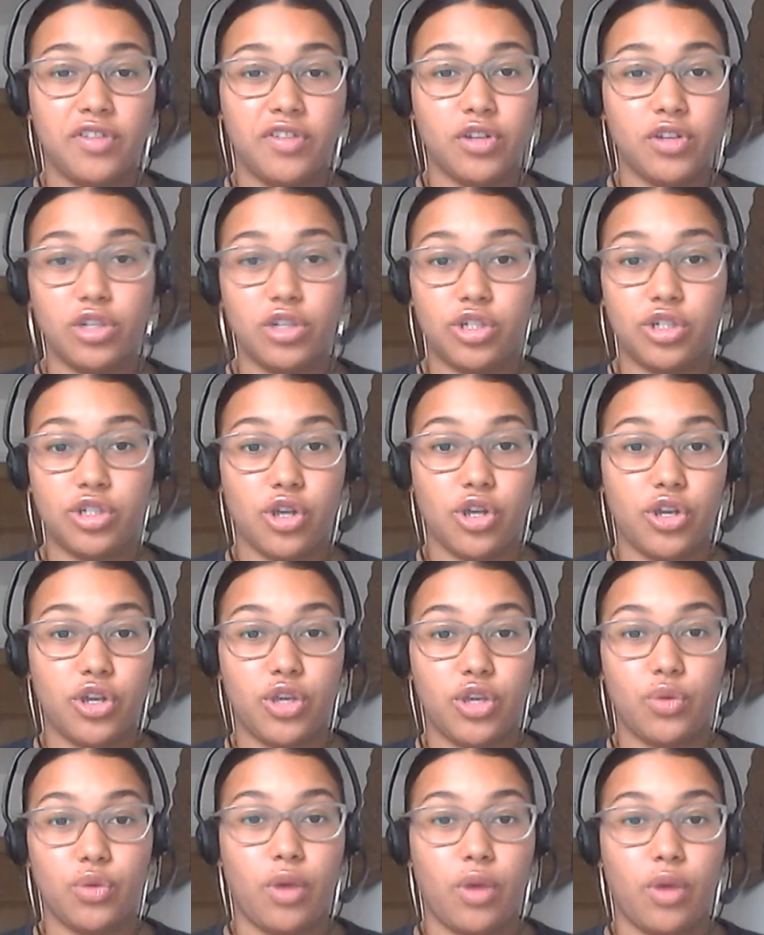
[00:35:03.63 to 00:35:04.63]
going to show
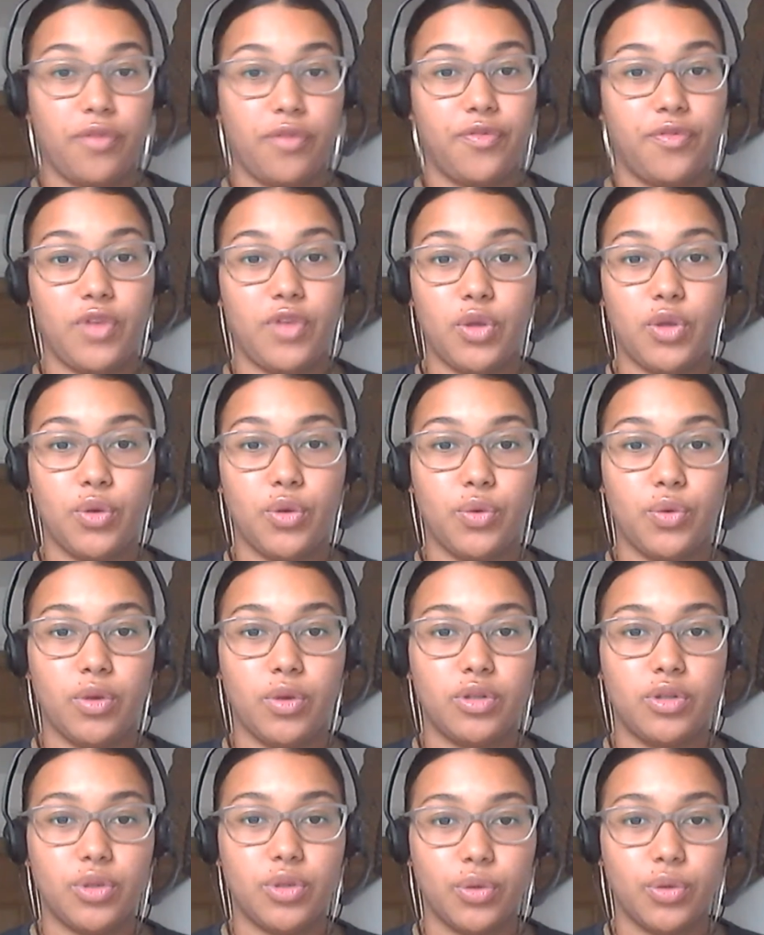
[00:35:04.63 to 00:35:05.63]
you a few
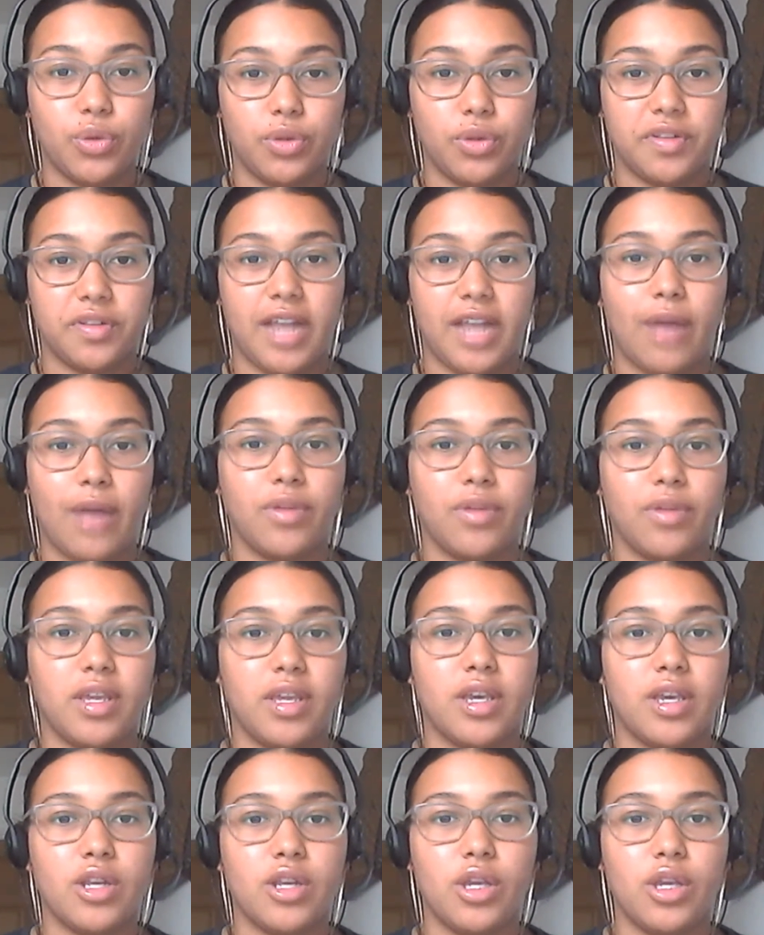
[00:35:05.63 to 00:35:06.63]
tools now that you
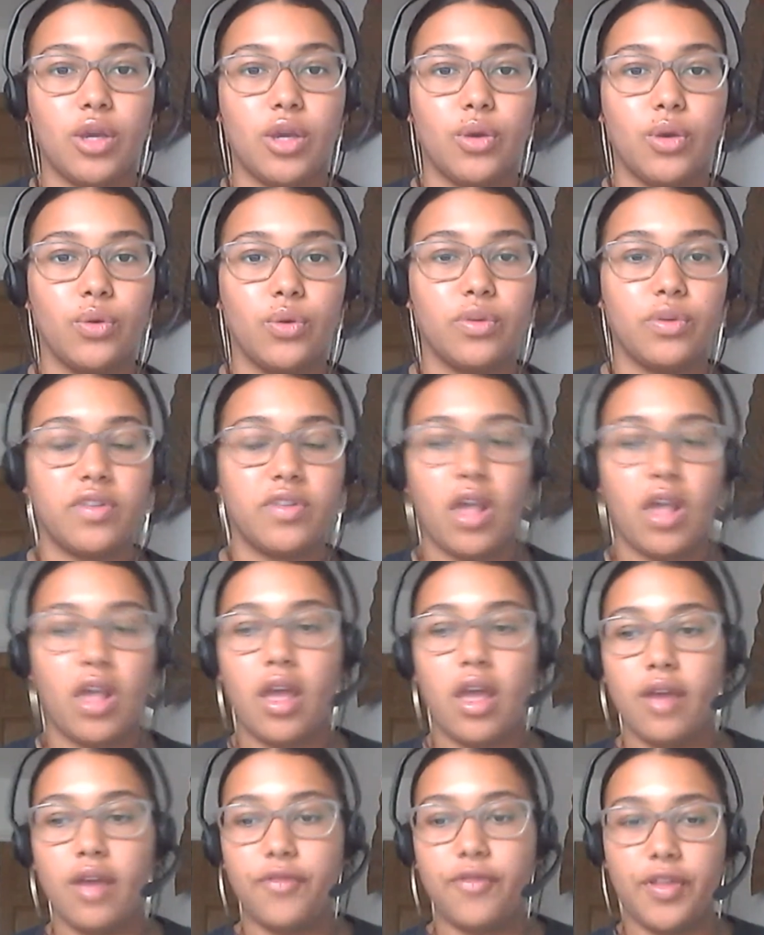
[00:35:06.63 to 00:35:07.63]
can use
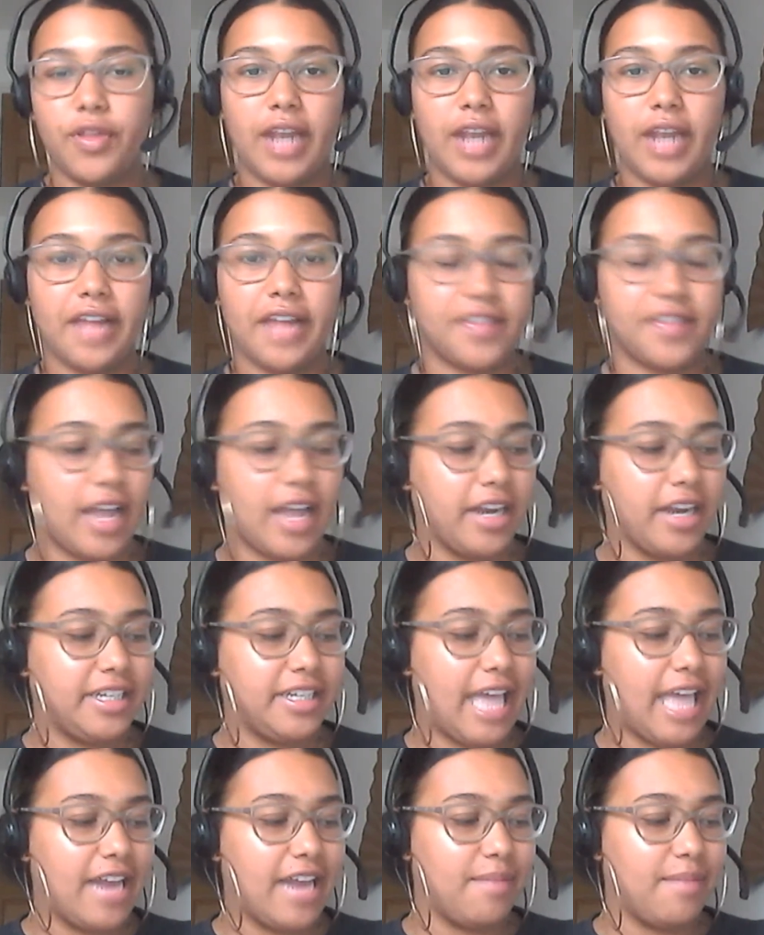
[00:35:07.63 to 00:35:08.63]
for the last kind of
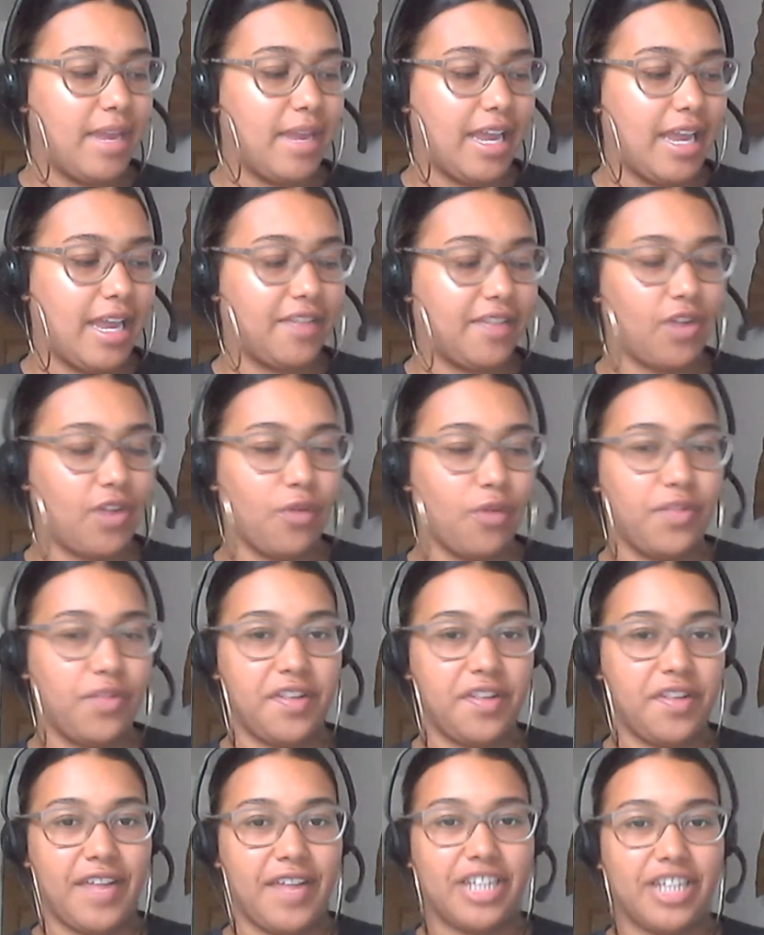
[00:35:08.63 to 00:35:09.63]
10 minutes of the
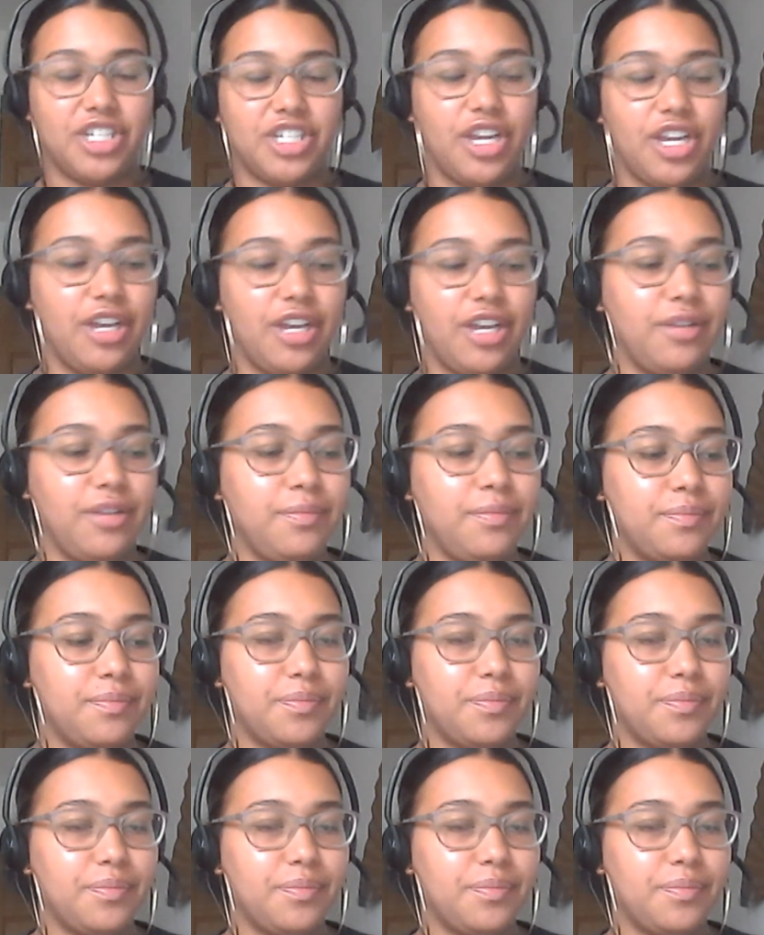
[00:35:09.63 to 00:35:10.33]
session.